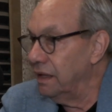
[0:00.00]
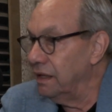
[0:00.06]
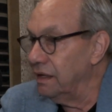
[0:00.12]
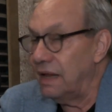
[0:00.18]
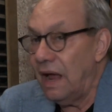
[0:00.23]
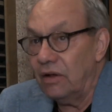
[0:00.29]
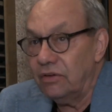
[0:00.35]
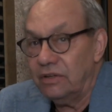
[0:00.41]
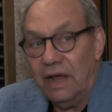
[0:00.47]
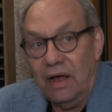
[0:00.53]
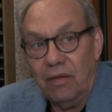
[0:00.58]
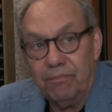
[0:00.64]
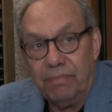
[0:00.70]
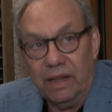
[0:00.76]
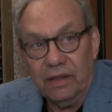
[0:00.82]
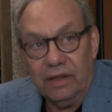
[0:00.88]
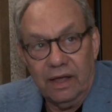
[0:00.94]

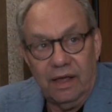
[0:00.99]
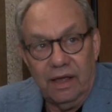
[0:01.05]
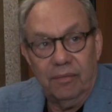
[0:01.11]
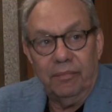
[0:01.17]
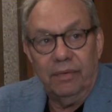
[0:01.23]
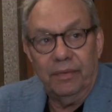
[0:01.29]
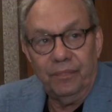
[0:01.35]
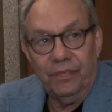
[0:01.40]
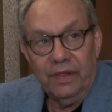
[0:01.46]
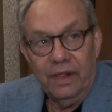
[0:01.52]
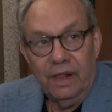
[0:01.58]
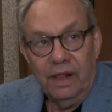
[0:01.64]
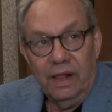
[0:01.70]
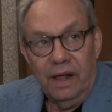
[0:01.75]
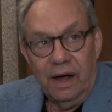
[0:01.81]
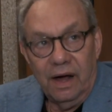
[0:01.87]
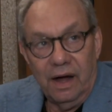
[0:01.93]
downtown Bellingham
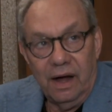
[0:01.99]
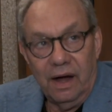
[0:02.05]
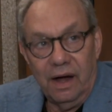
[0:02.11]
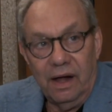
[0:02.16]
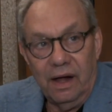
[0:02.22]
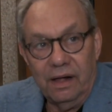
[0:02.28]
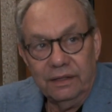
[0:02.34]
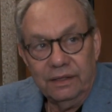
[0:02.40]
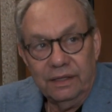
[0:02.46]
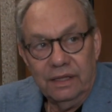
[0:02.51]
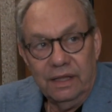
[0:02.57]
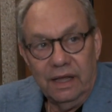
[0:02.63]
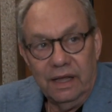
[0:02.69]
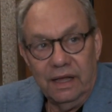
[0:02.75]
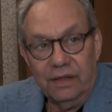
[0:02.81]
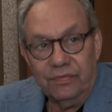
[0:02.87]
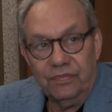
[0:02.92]

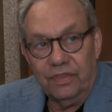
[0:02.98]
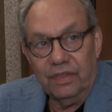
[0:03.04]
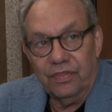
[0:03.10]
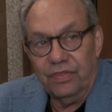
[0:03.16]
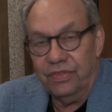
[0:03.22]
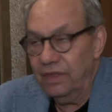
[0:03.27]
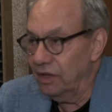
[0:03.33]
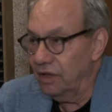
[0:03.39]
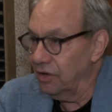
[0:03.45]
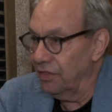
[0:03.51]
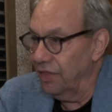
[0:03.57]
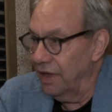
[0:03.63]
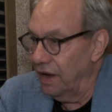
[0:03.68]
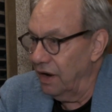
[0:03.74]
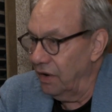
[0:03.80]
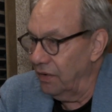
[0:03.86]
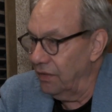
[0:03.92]
at the theater
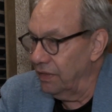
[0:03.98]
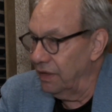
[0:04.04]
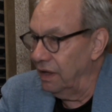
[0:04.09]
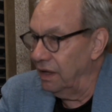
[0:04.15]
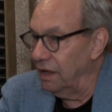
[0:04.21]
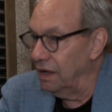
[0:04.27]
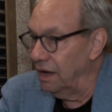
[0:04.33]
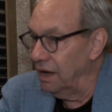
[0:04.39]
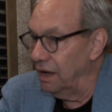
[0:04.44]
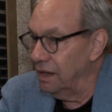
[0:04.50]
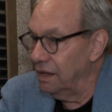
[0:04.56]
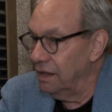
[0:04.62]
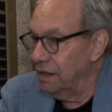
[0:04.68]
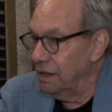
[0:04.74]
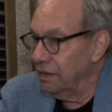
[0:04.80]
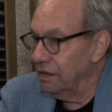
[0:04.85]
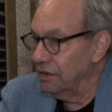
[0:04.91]
there.
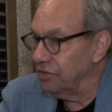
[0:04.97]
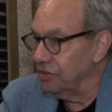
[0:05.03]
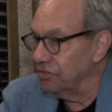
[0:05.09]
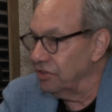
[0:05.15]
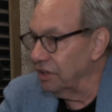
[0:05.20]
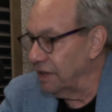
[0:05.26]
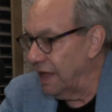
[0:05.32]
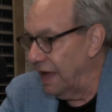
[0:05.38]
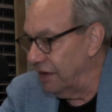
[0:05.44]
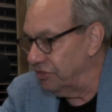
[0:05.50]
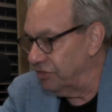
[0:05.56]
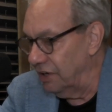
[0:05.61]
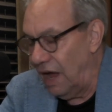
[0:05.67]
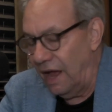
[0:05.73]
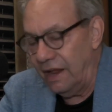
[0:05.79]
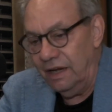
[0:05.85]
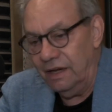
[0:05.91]
This is the last
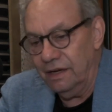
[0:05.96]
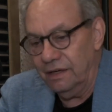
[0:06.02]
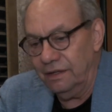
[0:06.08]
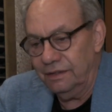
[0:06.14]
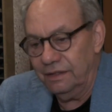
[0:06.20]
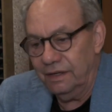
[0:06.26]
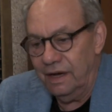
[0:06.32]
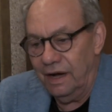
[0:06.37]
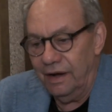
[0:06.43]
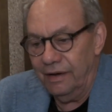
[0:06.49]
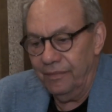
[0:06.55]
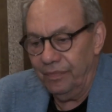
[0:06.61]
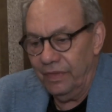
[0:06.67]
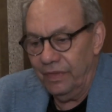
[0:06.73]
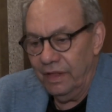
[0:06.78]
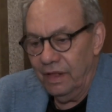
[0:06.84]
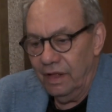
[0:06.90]
night, and...
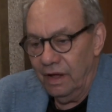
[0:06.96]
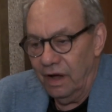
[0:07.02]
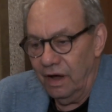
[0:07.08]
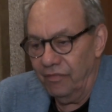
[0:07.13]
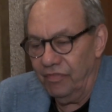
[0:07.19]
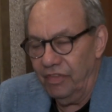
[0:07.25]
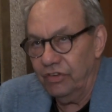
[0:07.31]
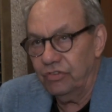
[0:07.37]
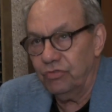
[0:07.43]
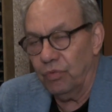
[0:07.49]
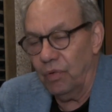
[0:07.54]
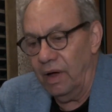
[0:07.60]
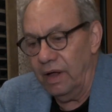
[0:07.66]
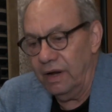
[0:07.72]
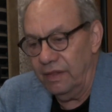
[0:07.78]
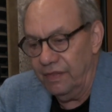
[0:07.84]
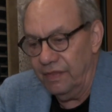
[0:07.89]
of this
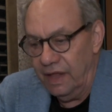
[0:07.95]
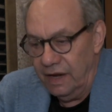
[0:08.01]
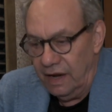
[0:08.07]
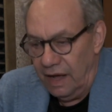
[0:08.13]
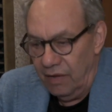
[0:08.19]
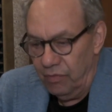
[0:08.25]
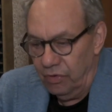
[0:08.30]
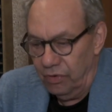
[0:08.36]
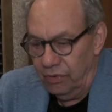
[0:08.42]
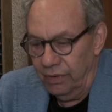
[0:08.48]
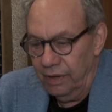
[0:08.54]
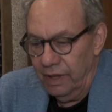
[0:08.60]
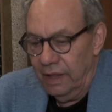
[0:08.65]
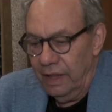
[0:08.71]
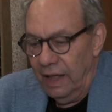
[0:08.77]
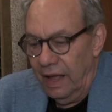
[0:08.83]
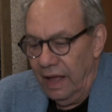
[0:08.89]
run, and then I will
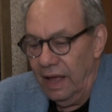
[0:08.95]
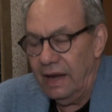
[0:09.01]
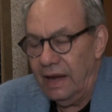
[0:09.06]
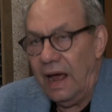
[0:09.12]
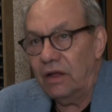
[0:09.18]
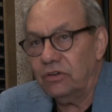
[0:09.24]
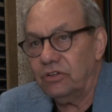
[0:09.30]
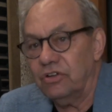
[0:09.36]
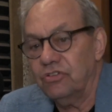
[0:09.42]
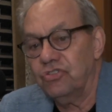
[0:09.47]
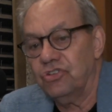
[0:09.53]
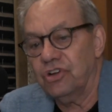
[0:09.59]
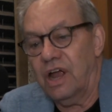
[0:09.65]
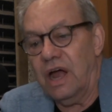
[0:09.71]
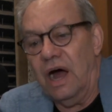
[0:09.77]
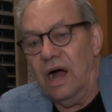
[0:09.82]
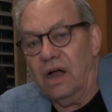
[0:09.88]
head out to
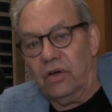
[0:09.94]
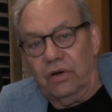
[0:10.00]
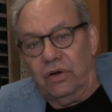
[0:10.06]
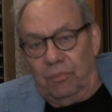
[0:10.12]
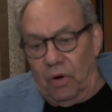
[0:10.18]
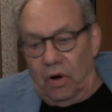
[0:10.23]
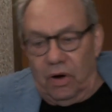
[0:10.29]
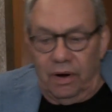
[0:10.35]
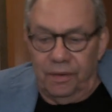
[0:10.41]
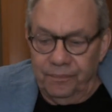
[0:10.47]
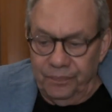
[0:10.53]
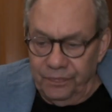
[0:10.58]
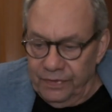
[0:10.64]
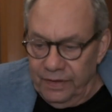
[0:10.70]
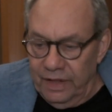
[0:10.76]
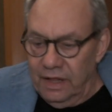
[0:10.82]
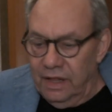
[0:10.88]
Chicago tomorrow,
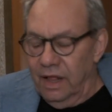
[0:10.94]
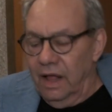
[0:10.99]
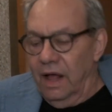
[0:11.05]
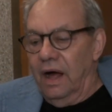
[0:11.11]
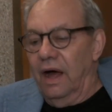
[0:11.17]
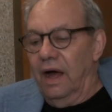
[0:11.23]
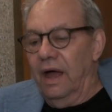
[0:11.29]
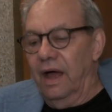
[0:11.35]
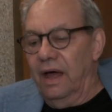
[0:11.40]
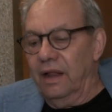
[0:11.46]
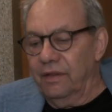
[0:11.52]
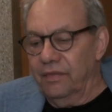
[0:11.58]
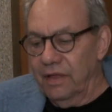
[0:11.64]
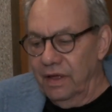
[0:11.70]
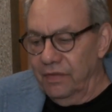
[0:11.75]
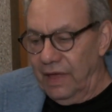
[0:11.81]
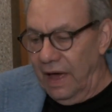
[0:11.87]

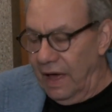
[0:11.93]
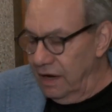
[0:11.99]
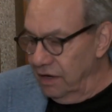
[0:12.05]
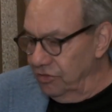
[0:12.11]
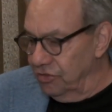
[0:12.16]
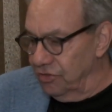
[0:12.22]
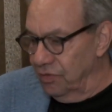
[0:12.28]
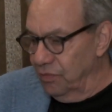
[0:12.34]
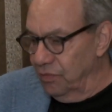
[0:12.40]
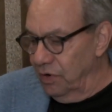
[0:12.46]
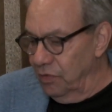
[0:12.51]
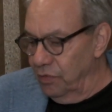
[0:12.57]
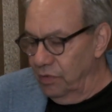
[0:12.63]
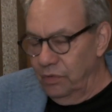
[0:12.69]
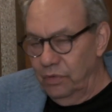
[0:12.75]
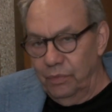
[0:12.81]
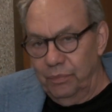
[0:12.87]
and that is where
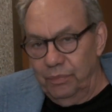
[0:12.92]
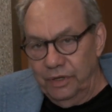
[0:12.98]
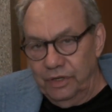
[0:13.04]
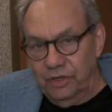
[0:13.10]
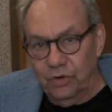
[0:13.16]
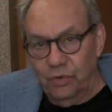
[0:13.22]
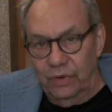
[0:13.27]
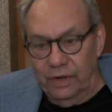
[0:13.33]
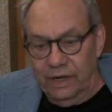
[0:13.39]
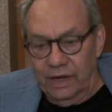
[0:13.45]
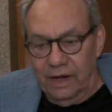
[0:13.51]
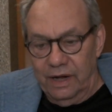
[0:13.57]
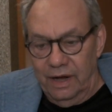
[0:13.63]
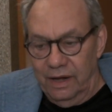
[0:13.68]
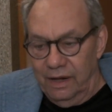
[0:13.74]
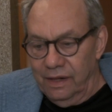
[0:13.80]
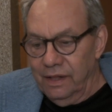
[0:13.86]
we will be doing
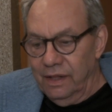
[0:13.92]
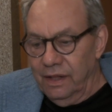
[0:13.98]
a